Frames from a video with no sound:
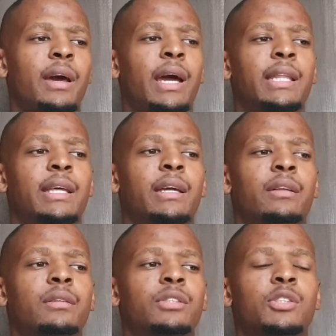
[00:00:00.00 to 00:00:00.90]
and
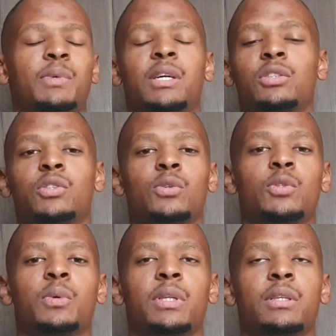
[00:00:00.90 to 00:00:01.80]
then just make a sauce
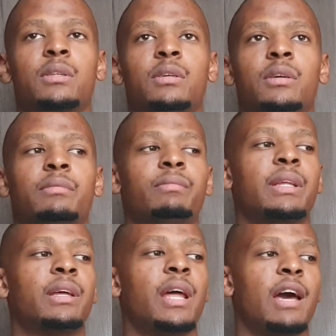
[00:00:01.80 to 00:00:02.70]
with it,
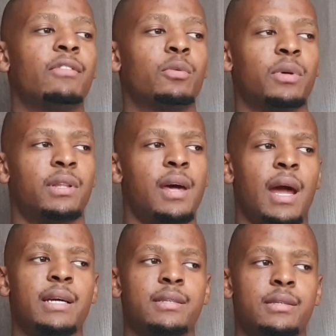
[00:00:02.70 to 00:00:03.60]
and then have it with the
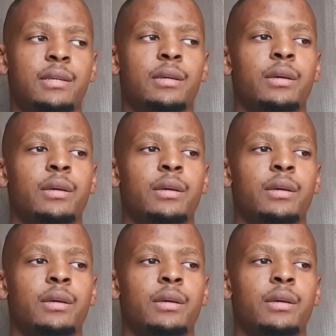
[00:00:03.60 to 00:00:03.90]
rice.